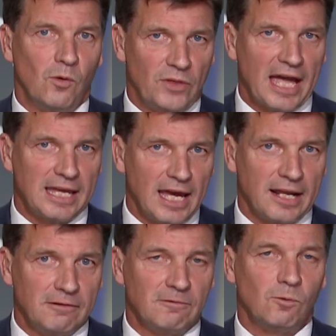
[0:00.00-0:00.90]
they get
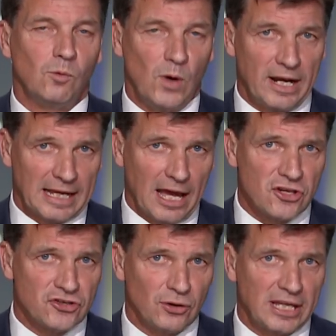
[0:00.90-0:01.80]
it when it
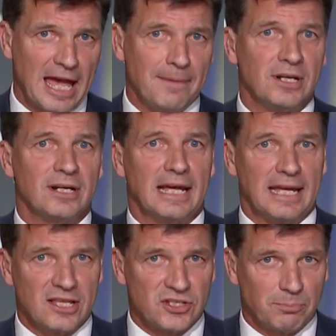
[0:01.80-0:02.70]
goes through Cabinet, it
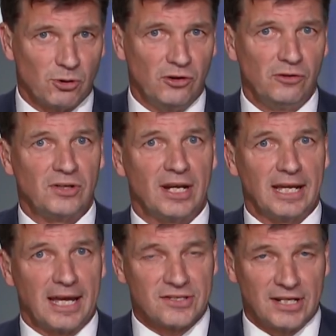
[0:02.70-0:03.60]
gets approved and it
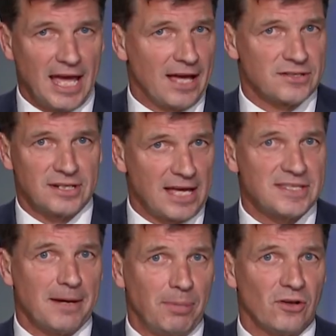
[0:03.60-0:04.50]
gets announced. That's
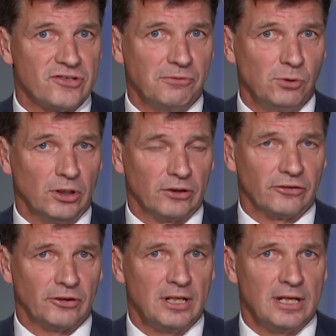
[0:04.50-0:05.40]
how policy works.